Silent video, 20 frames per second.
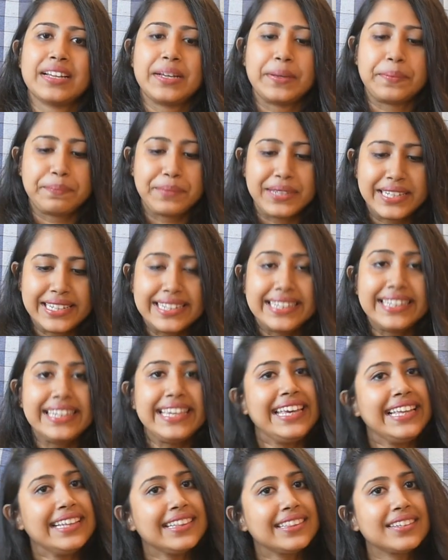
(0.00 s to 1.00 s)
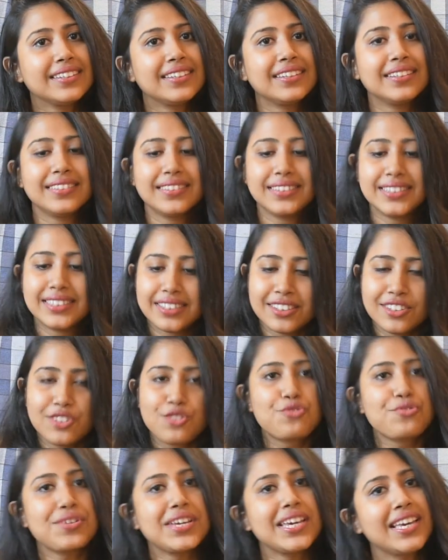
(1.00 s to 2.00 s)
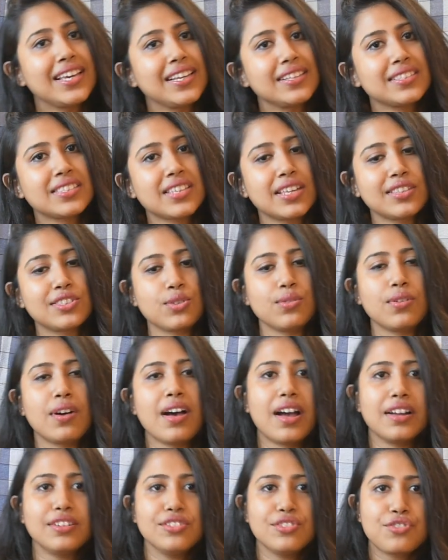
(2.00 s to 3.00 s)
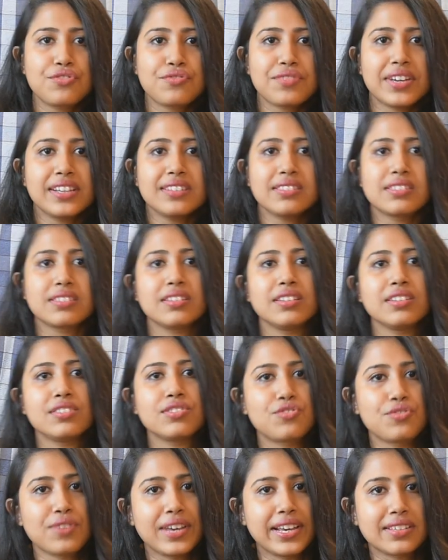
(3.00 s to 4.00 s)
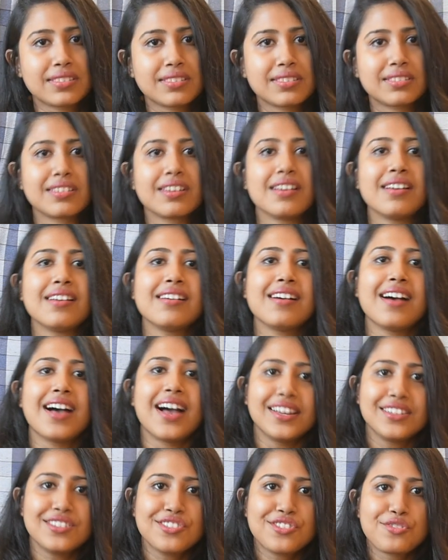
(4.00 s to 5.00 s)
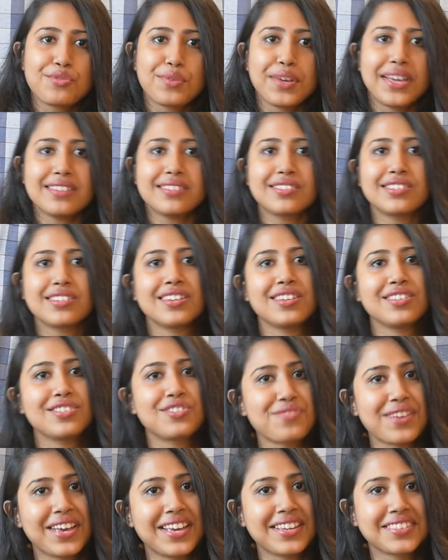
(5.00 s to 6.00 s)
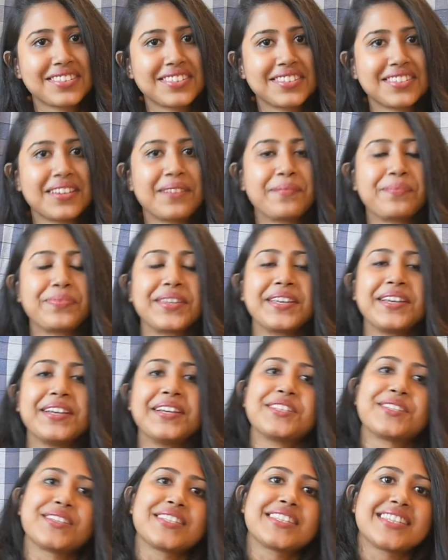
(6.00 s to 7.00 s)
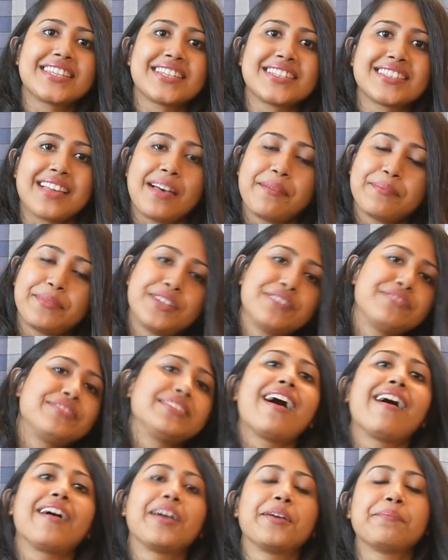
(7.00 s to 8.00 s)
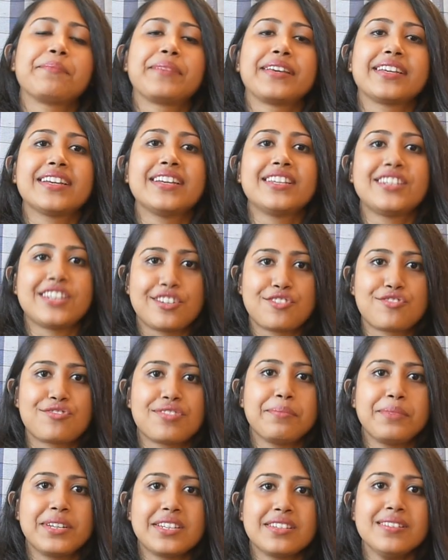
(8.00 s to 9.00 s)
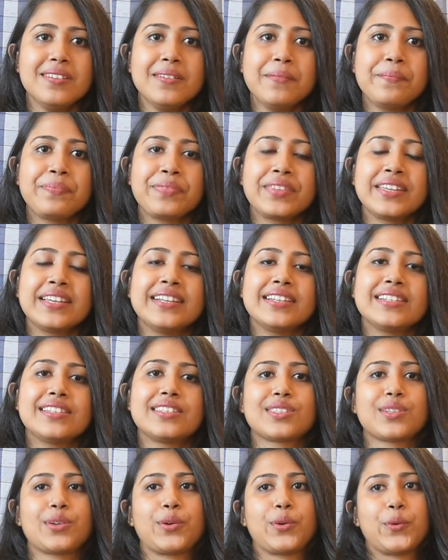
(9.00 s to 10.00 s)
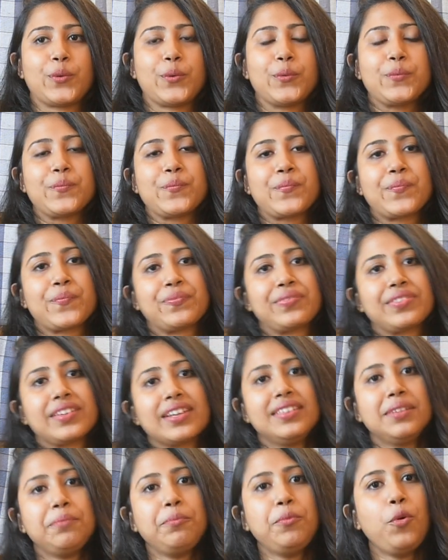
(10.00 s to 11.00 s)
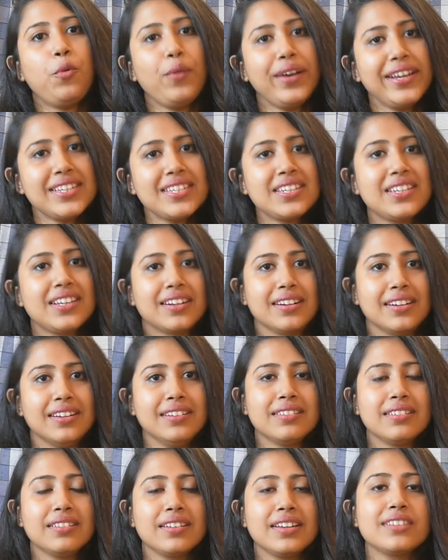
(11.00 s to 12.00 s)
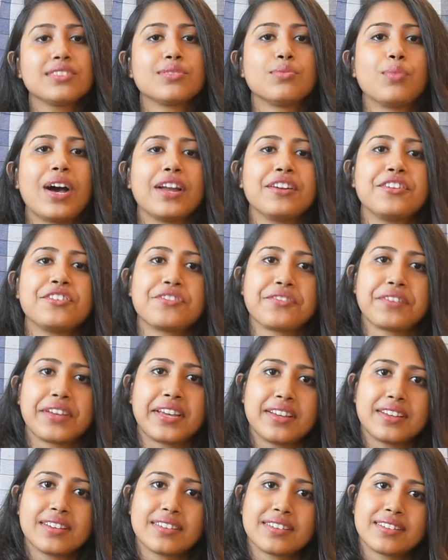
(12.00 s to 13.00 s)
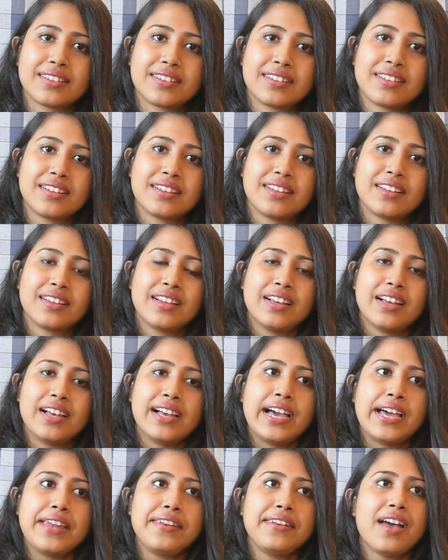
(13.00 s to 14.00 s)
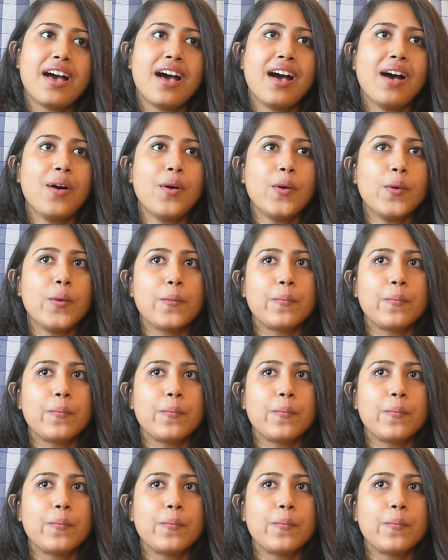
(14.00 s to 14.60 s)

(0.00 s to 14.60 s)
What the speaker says: beneath the trees. So, unstressed, stressed, unstressed, stressed. So, it's an example of an iambic tetrameter. So the poet here is wondering. Now